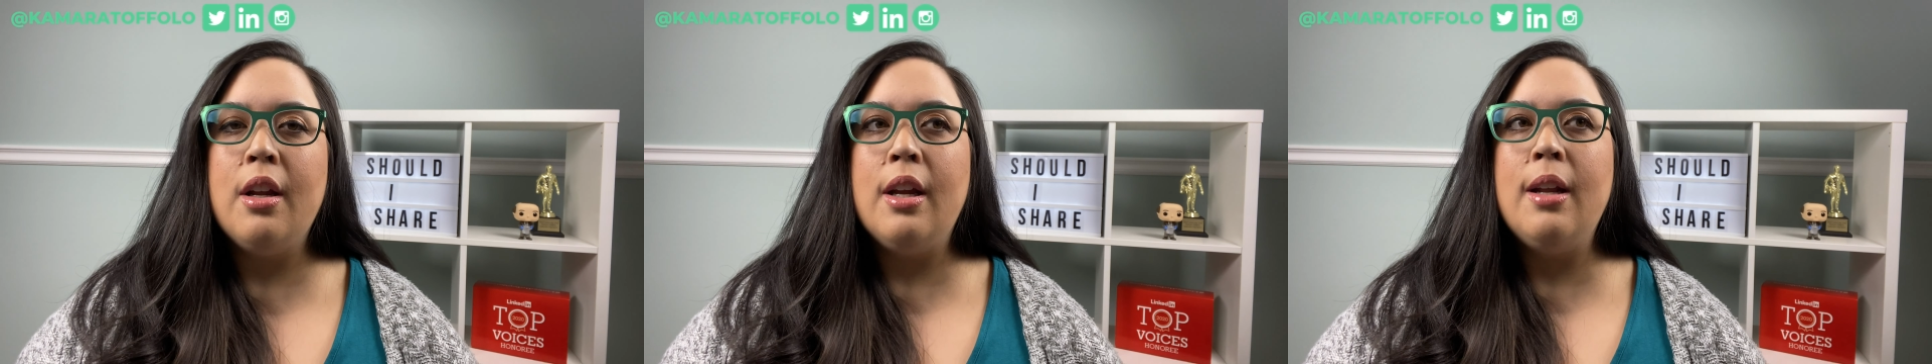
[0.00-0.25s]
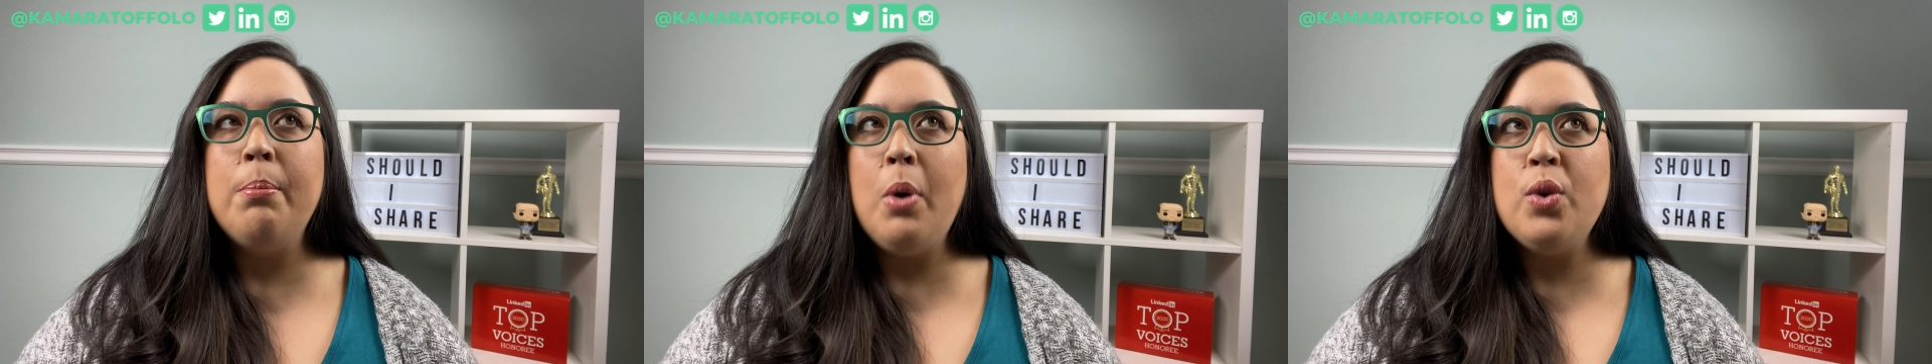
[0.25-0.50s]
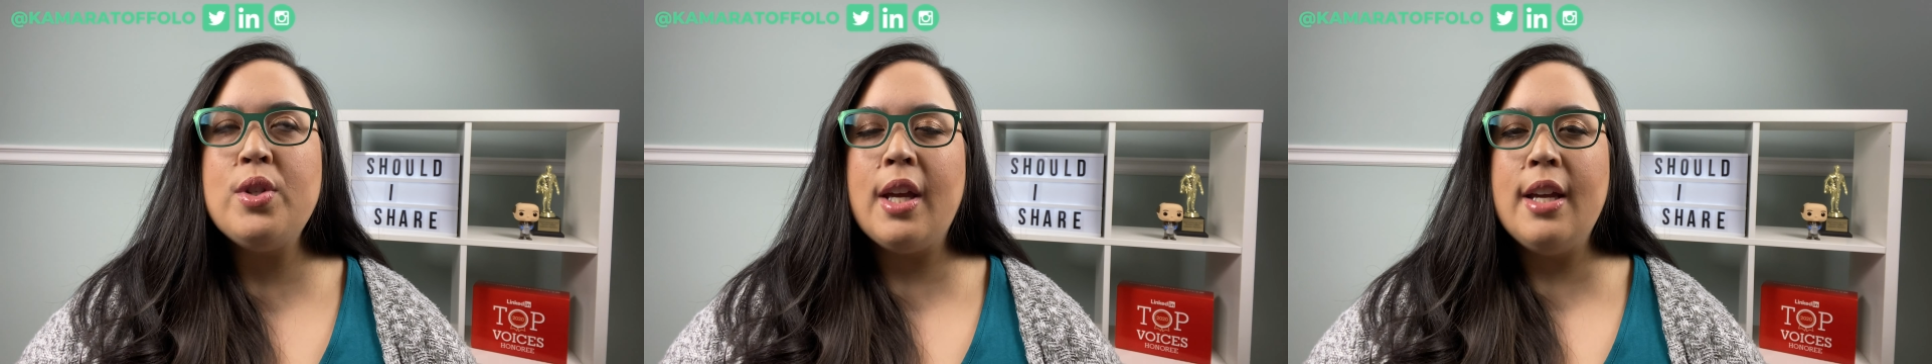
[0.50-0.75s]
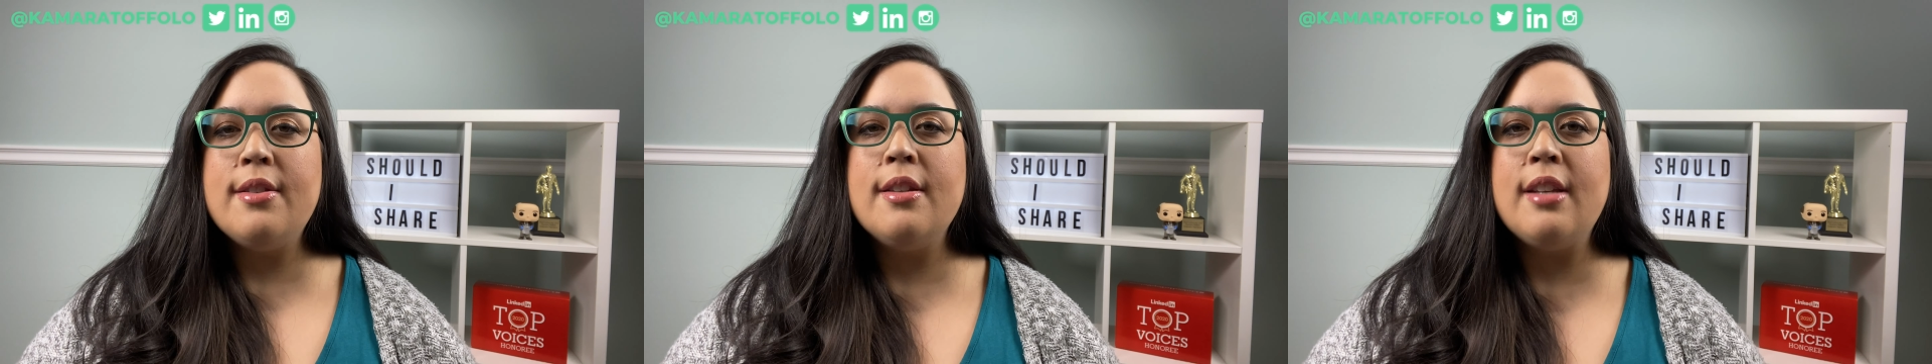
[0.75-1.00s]
in most
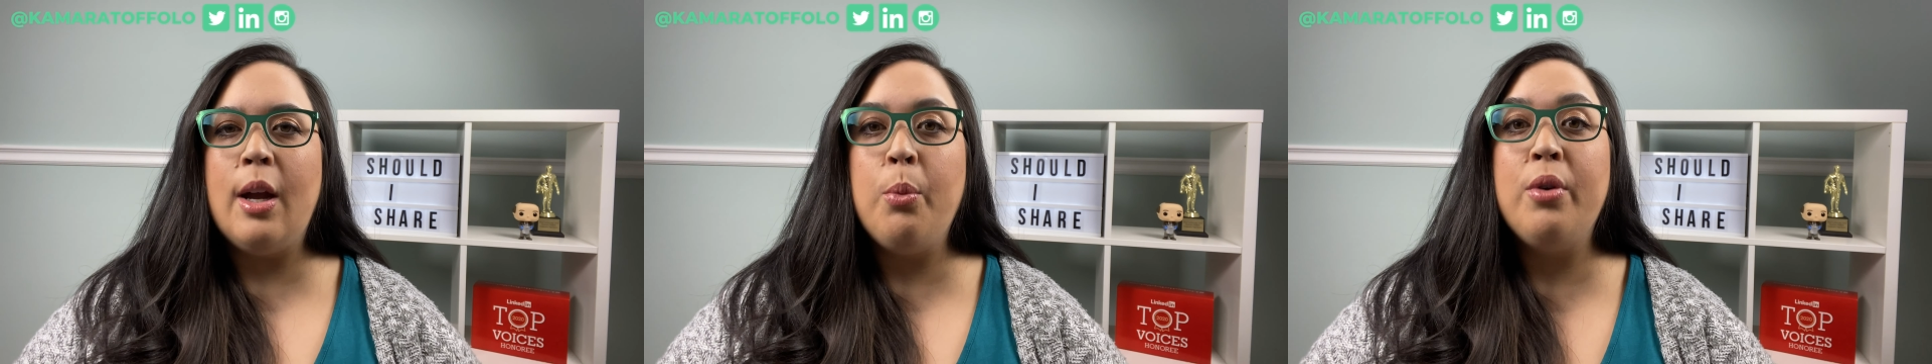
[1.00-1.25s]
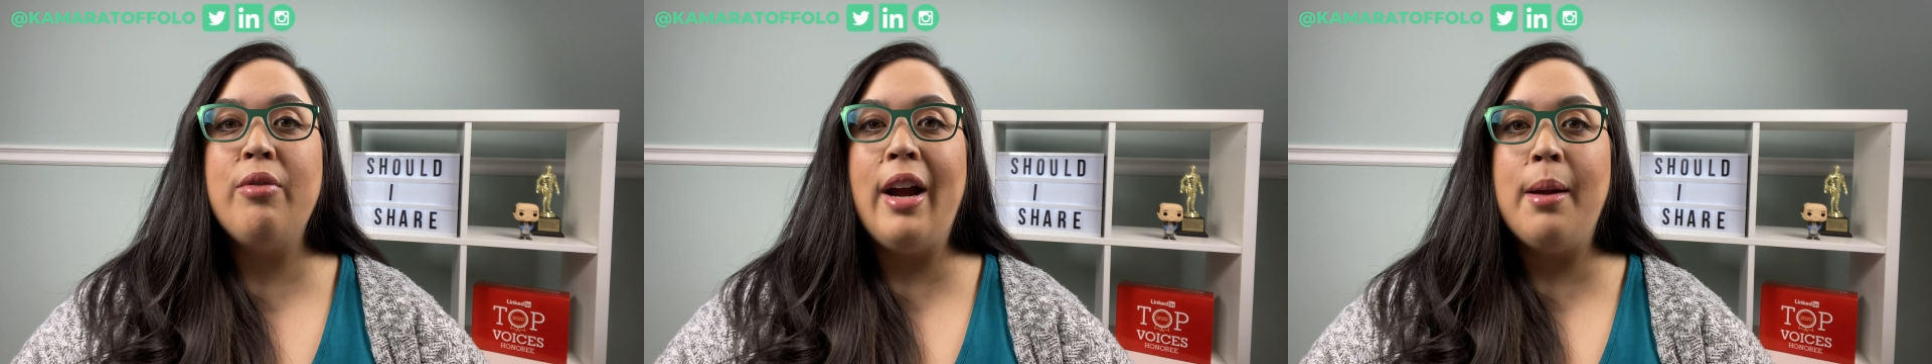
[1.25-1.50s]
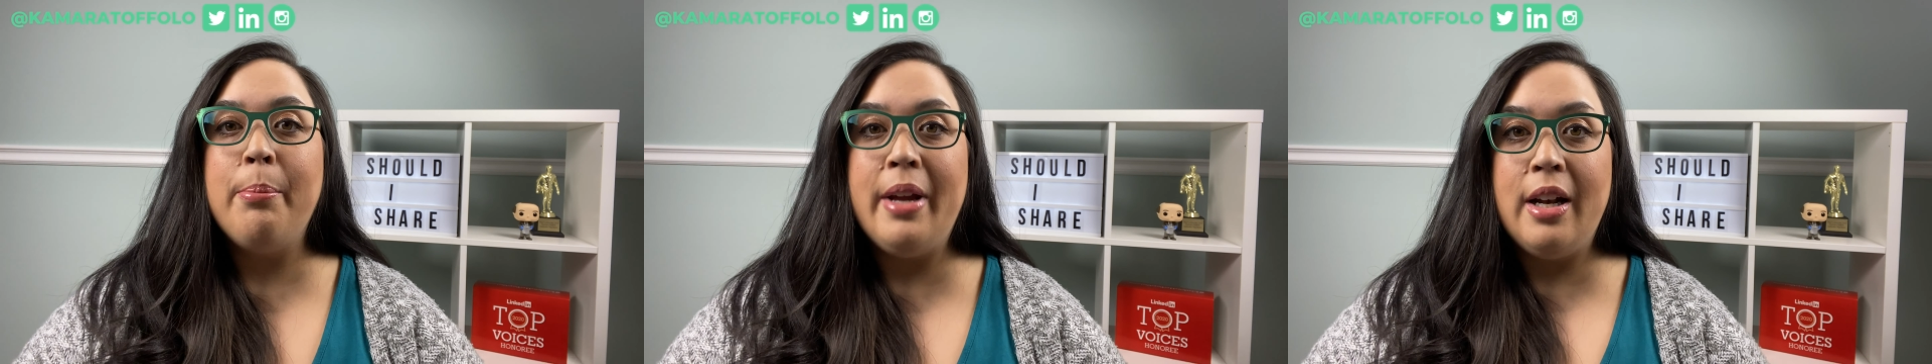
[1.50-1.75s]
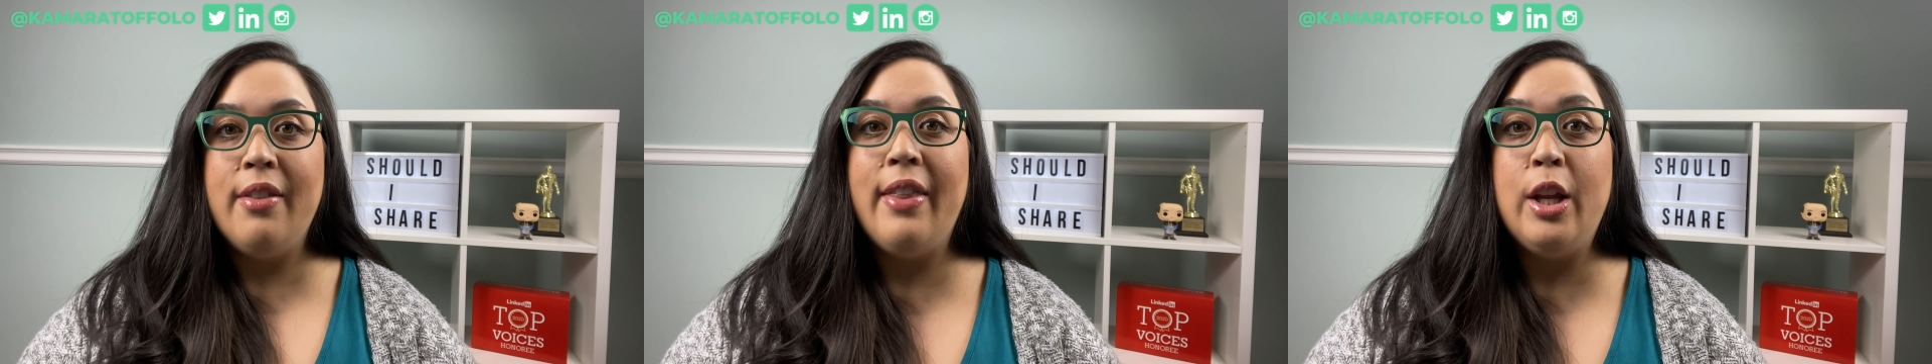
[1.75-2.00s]
cases I would
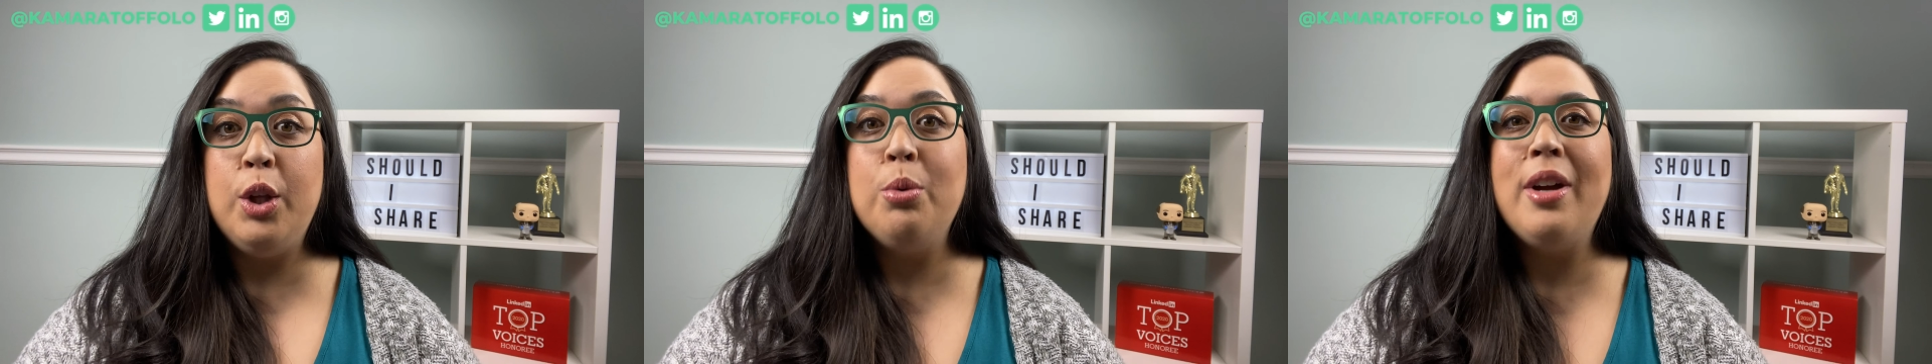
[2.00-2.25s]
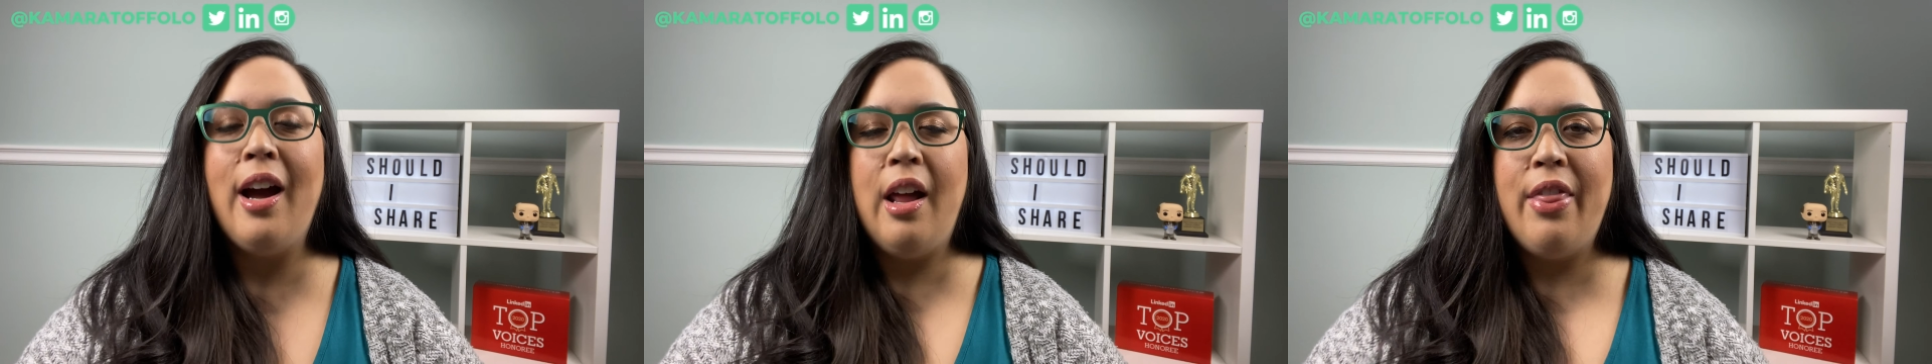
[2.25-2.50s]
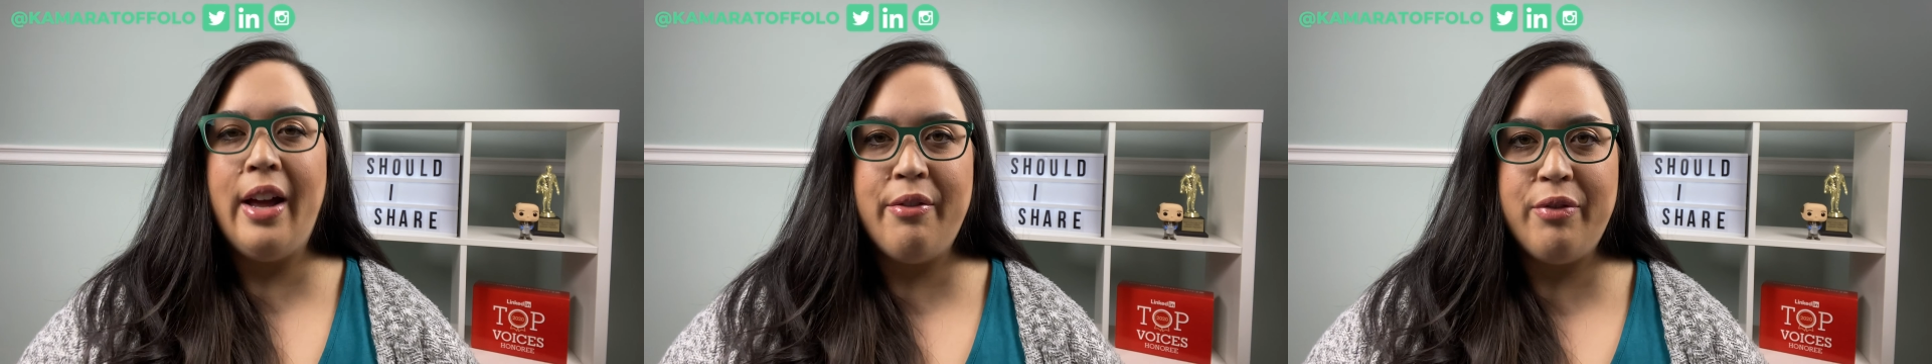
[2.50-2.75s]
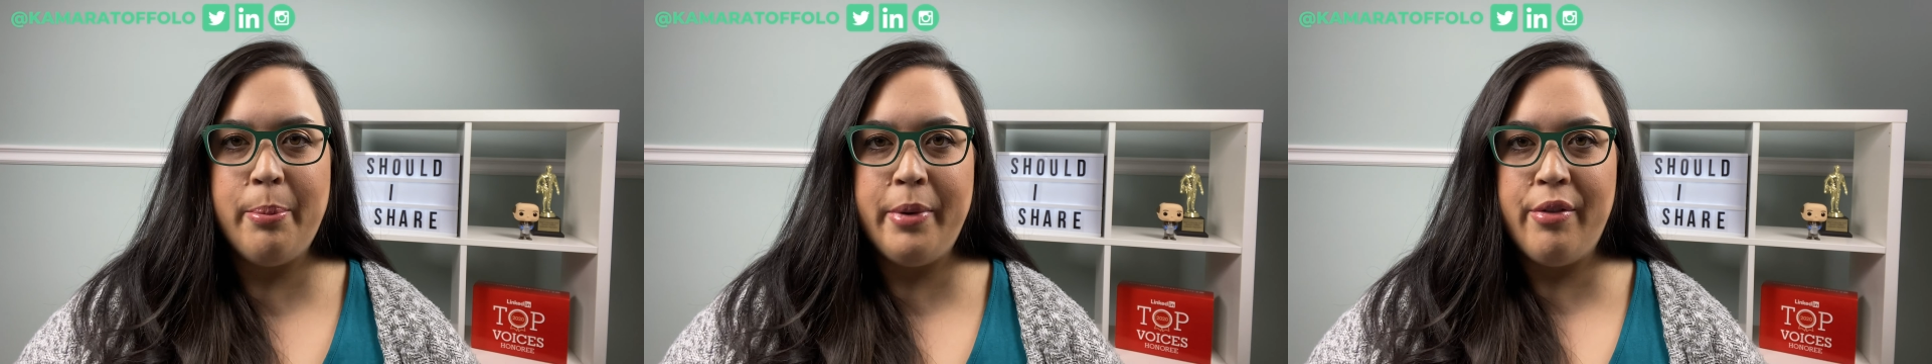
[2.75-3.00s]
recommend that you cut that
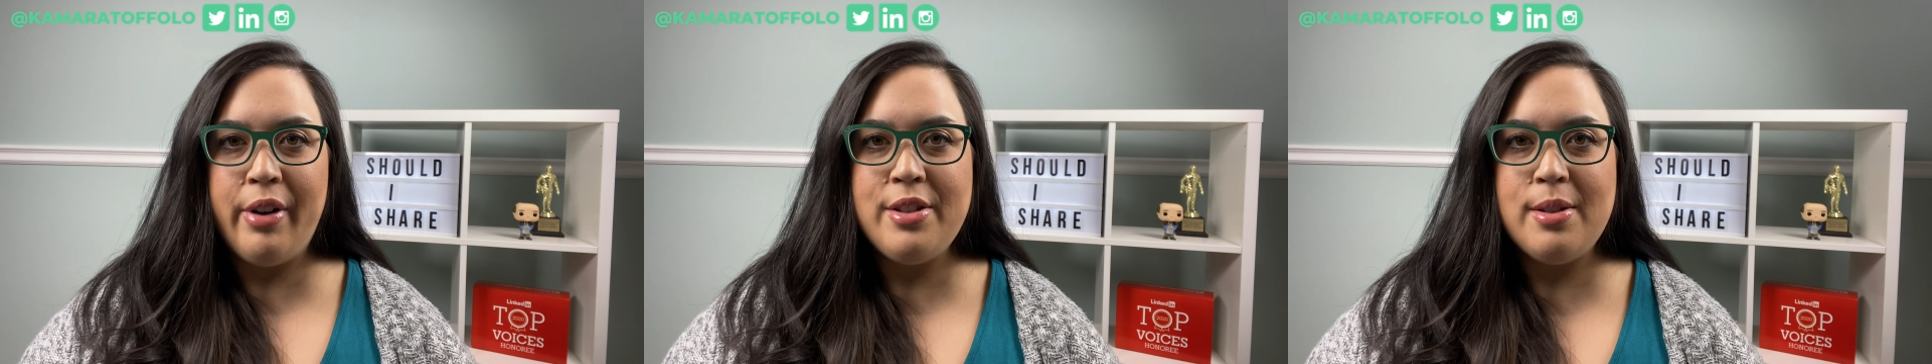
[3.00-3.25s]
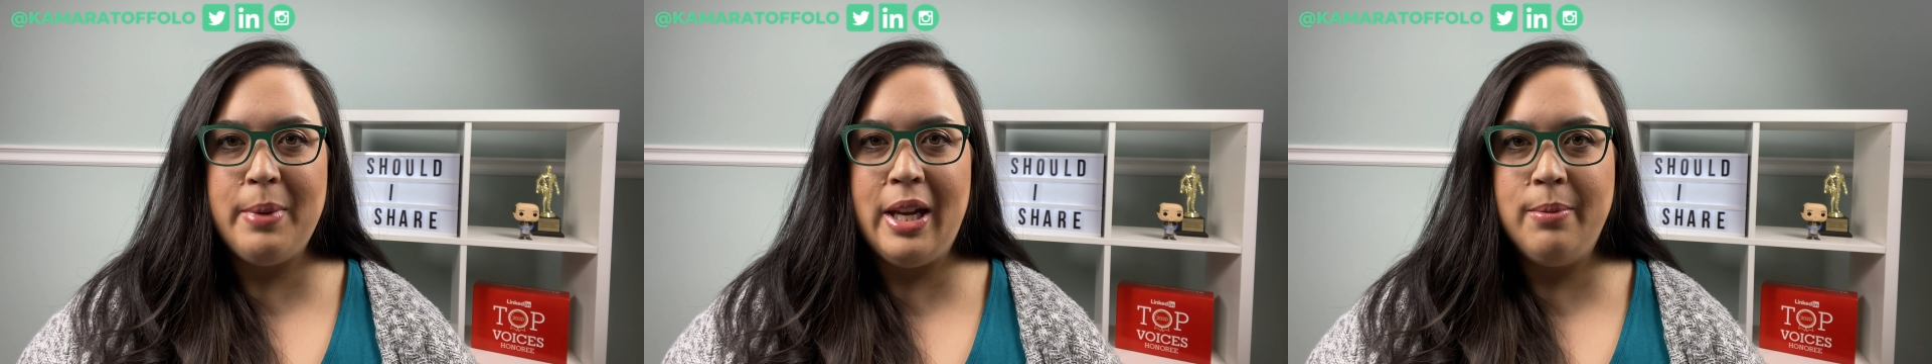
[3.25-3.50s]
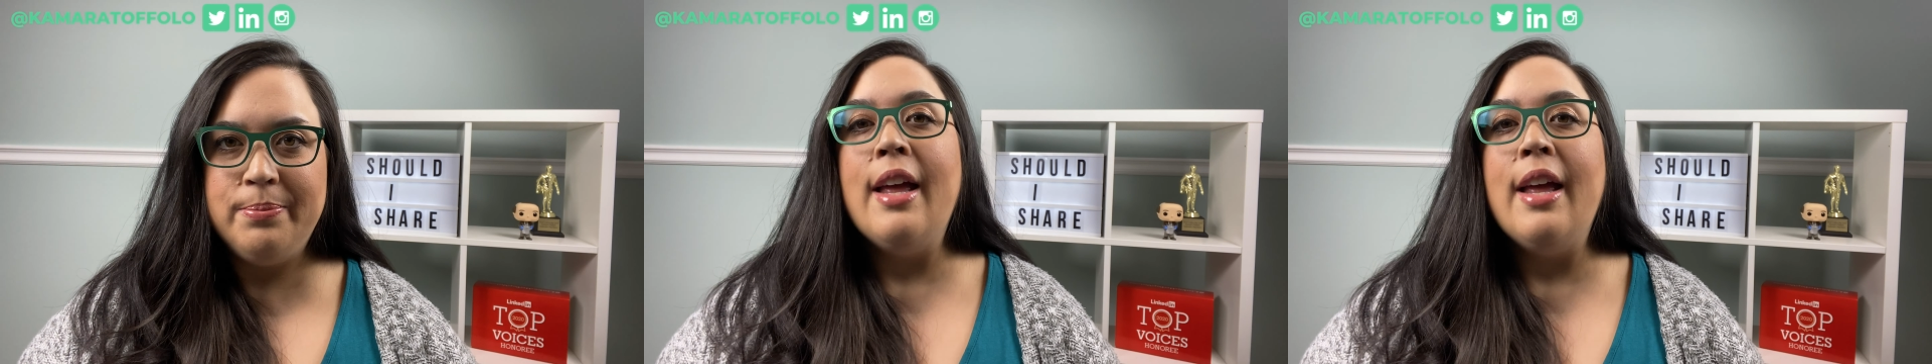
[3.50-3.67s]
from your resume.